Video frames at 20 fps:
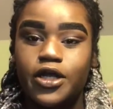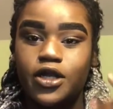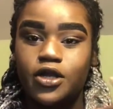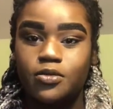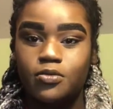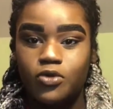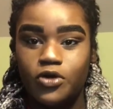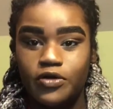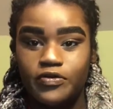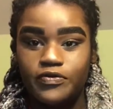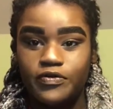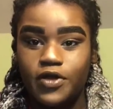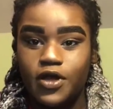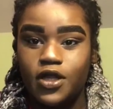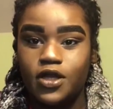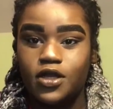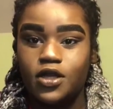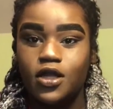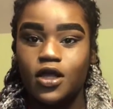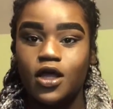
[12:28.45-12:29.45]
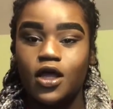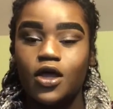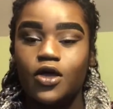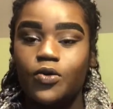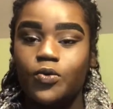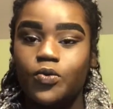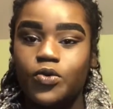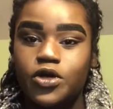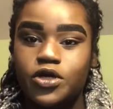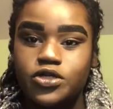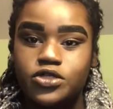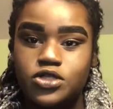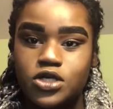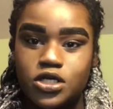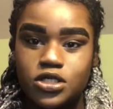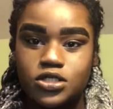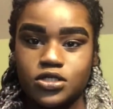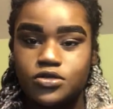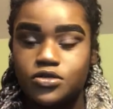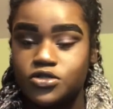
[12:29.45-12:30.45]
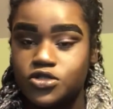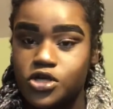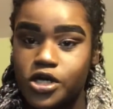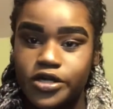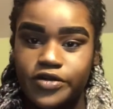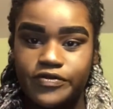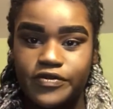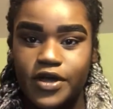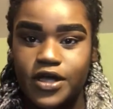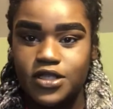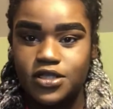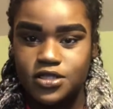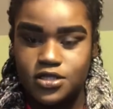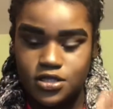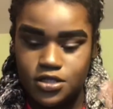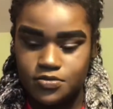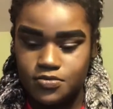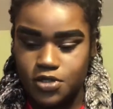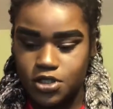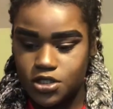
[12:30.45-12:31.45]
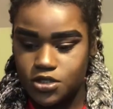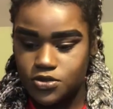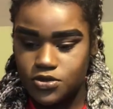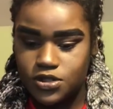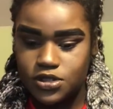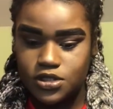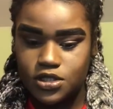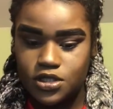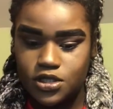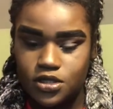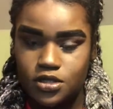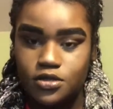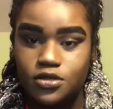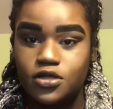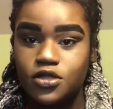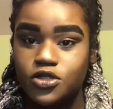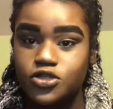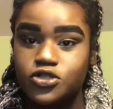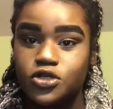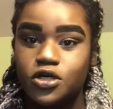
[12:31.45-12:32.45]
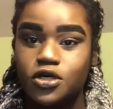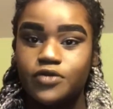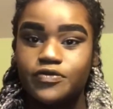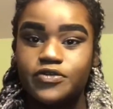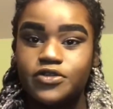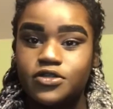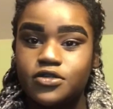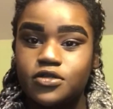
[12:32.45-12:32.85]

her boyfriend were just trying to find the bottles in the trunk of